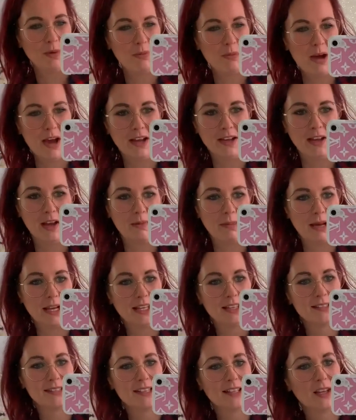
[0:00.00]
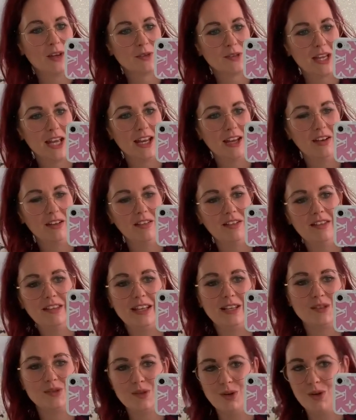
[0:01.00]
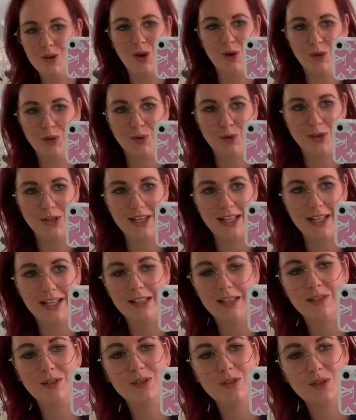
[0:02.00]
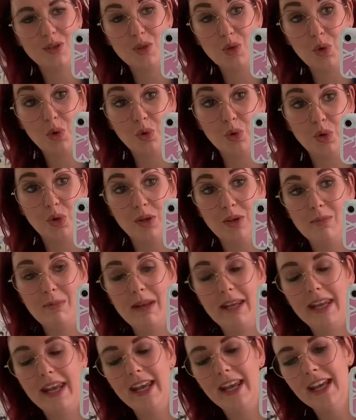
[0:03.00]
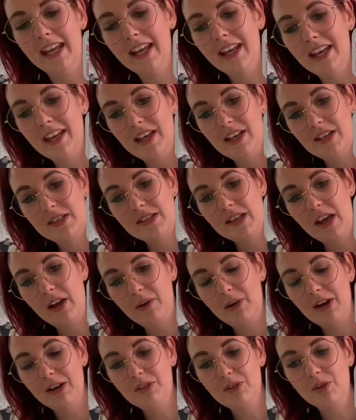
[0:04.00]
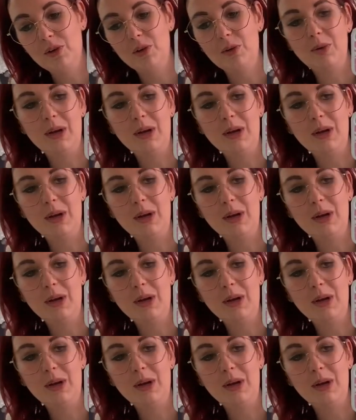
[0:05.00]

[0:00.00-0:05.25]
might go back into lockdown, things are not good in England at all at the minute. So I thought,